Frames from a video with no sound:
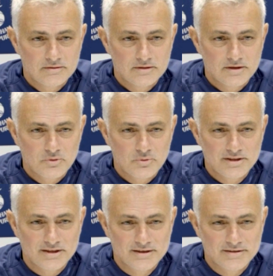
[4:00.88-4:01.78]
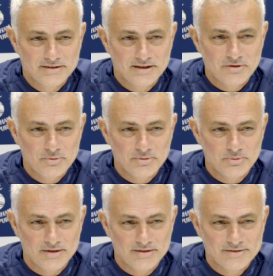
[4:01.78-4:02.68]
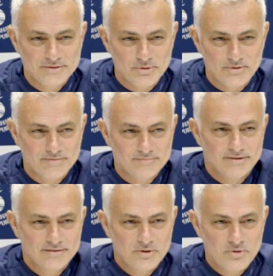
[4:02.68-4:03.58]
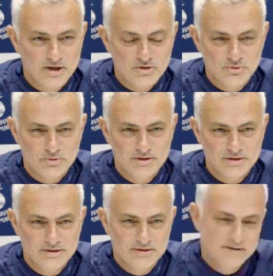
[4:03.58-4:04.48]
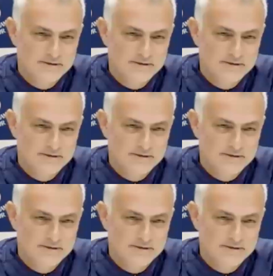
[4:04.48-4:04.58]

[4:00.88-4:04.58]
never win it, never win one. So why should he